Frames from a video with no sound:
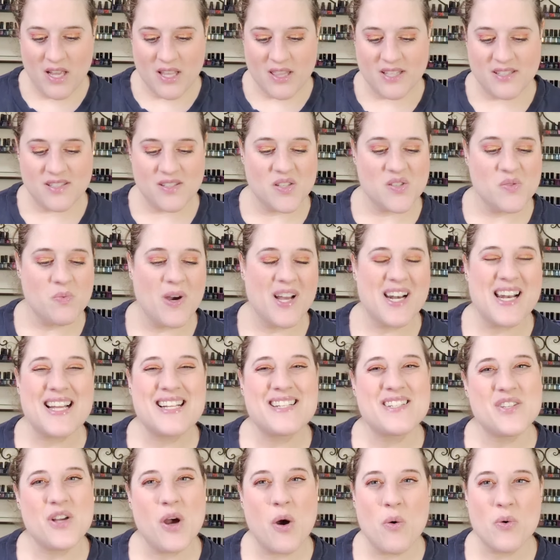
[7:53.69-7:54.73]
This is one
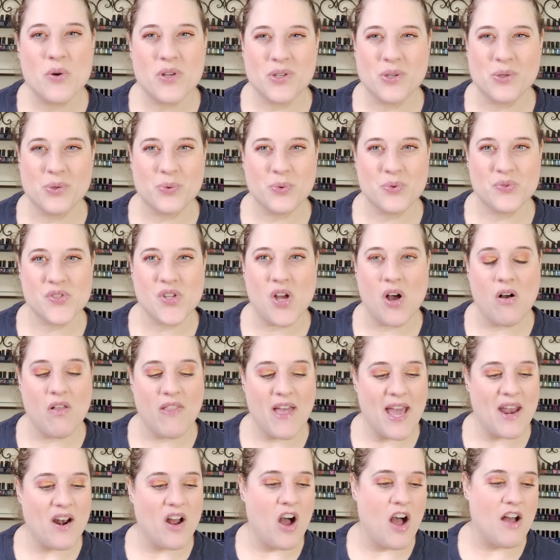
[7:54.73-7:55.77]
I don't use all
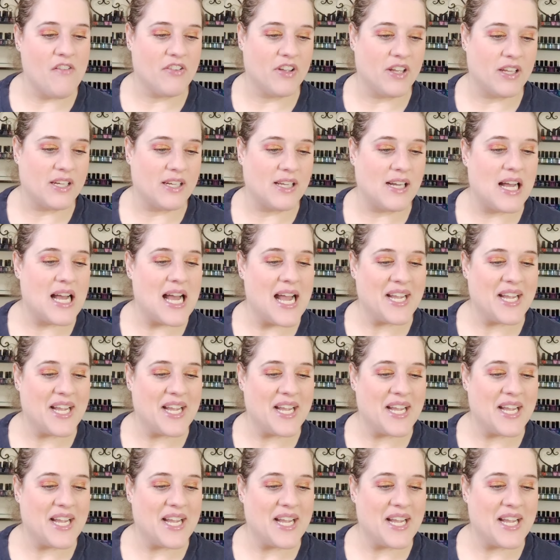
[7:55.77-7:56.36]
that often.